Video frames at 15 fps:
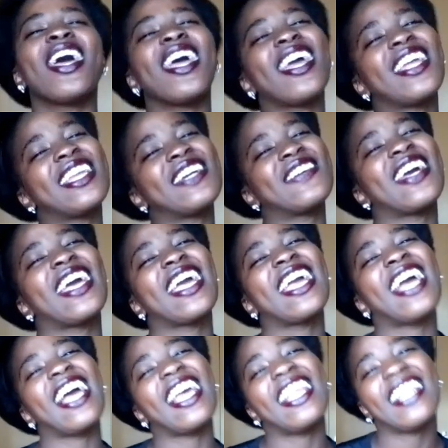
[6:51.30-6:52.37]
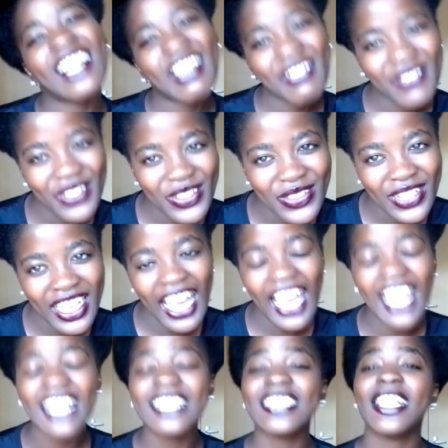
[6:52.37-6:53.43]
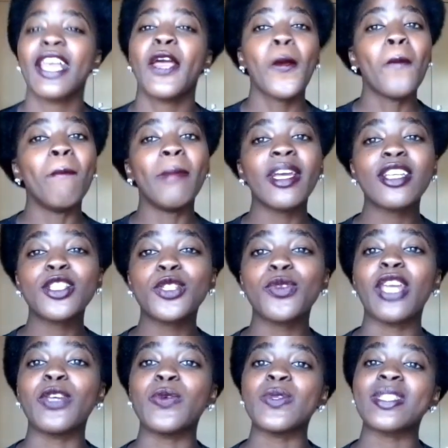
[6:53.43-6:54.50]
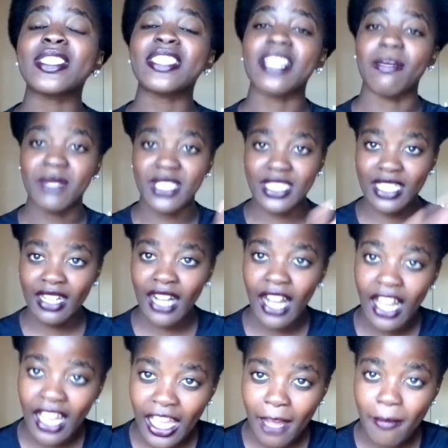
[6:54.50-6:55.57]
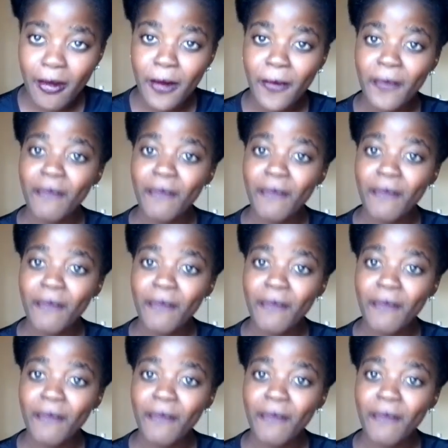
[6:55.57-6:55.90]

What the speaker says: Anyway, I love you guys. Make sure you subscribe.